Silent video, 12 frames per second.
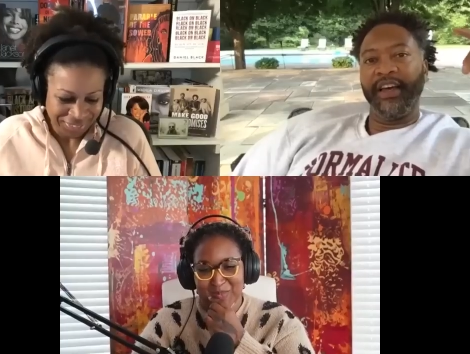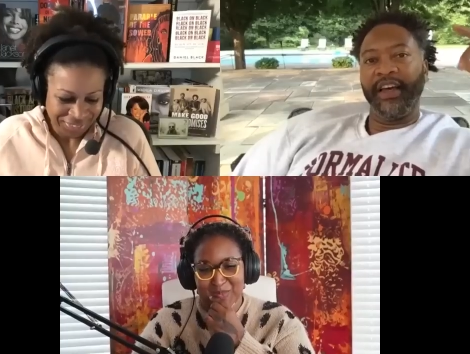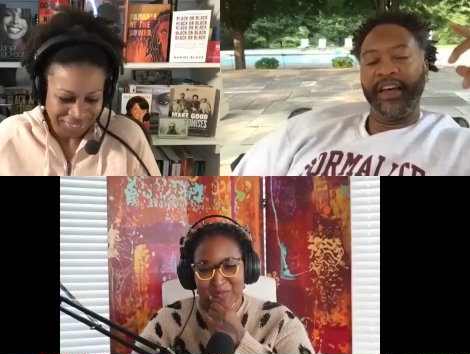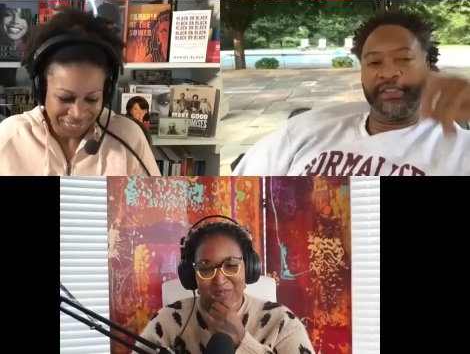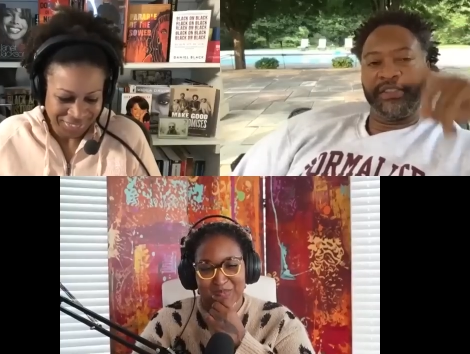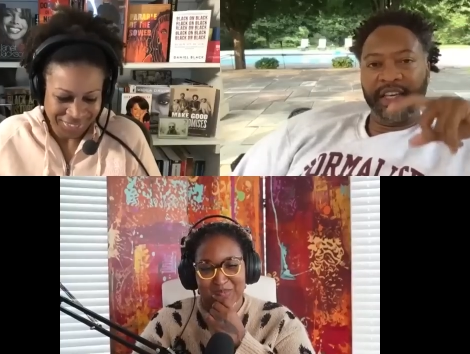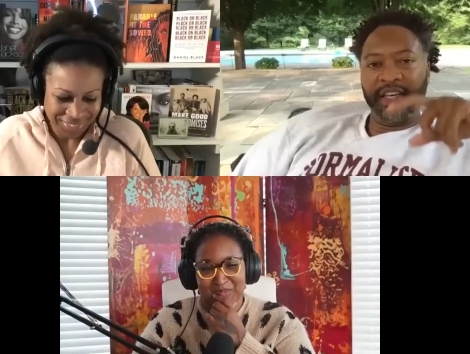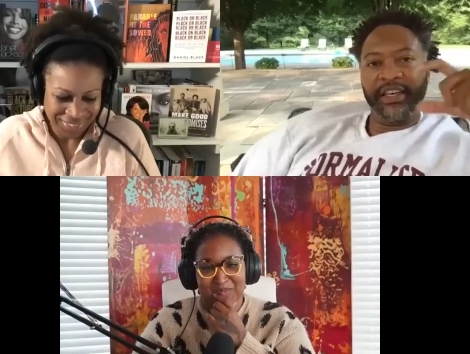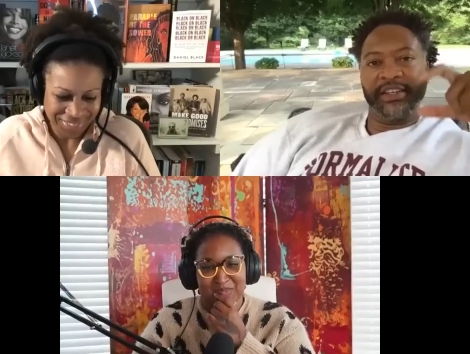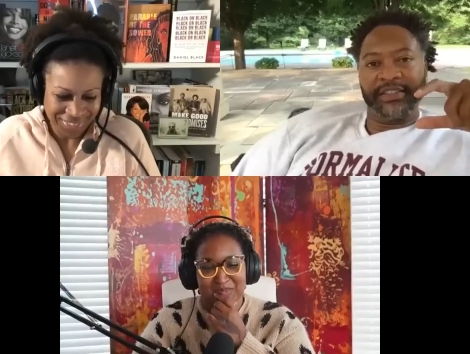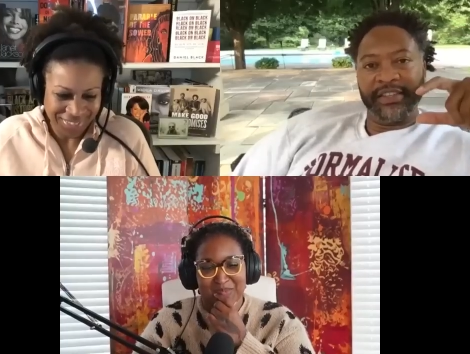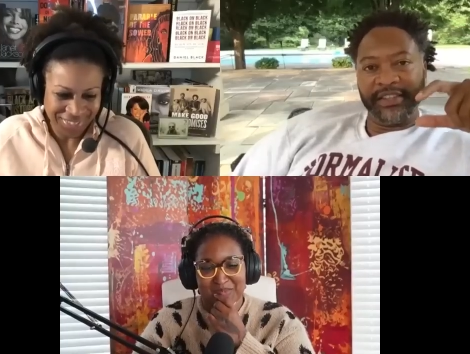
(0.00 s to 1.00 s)
Speaker 1: a
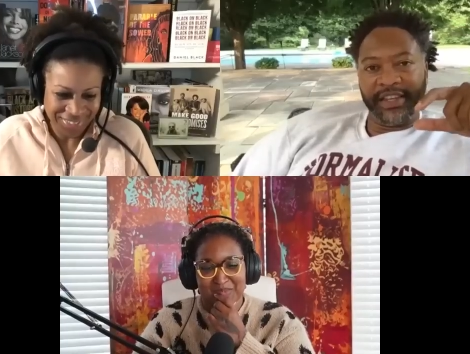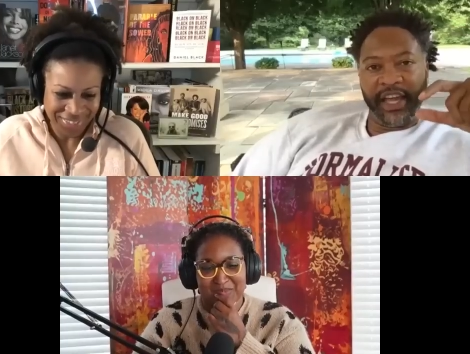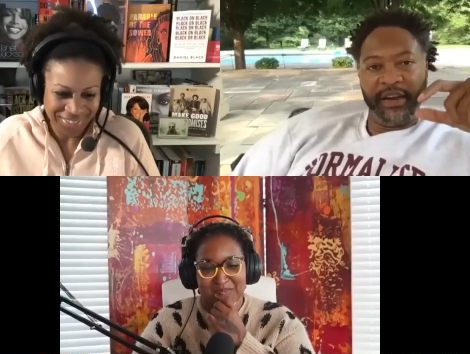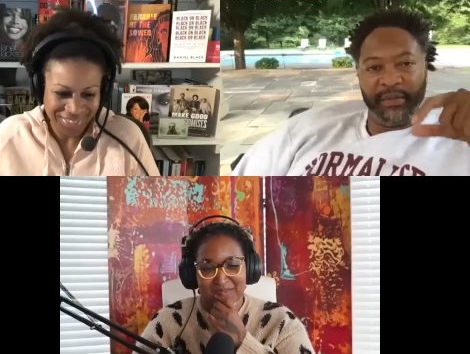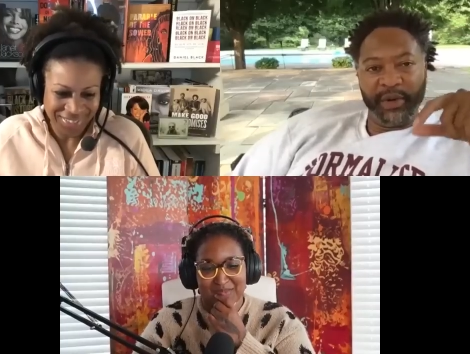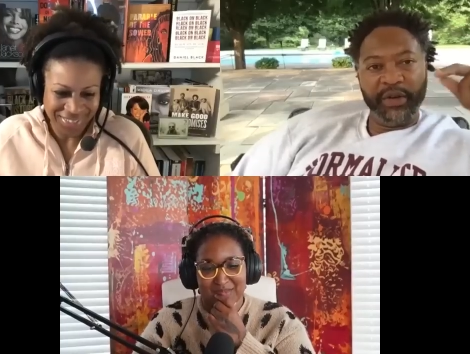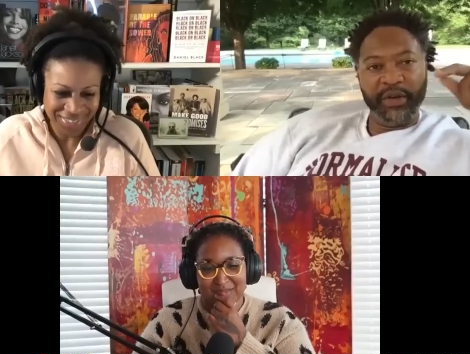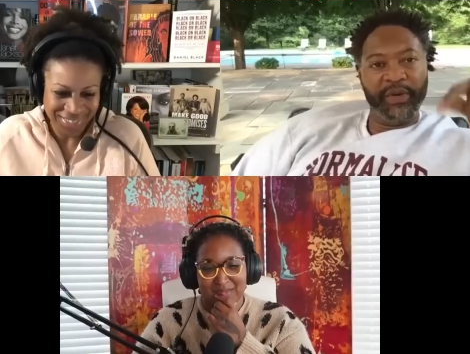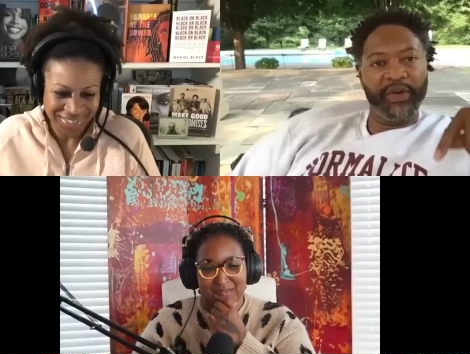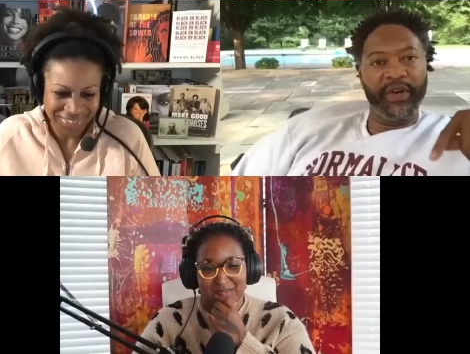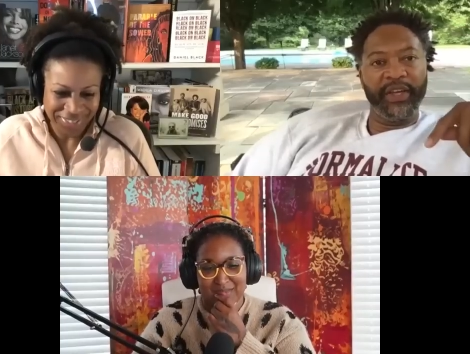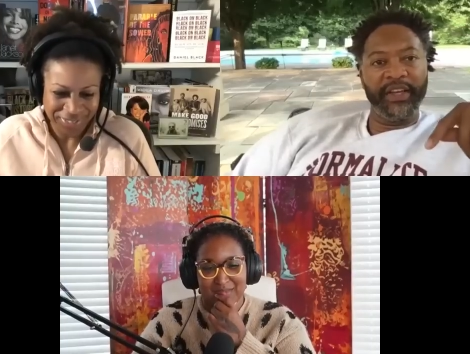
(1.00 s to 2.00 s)
sticky and sustainable
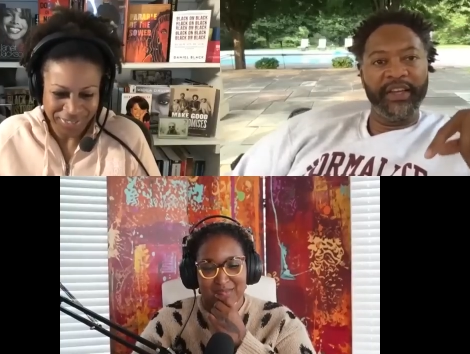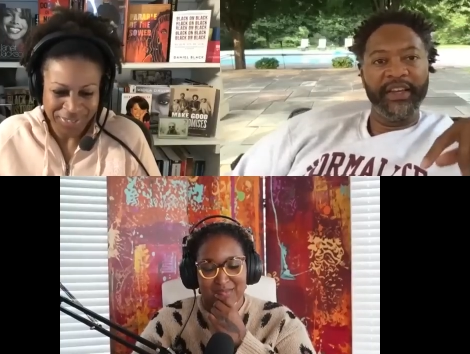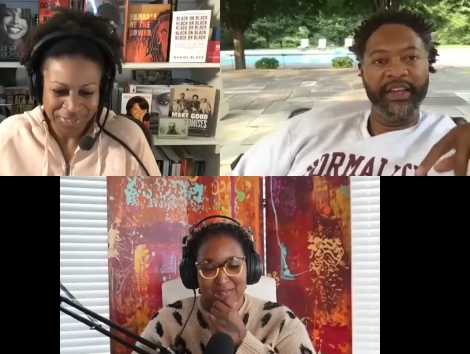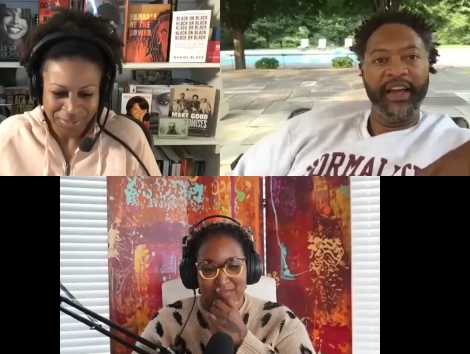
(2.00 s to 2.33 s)
community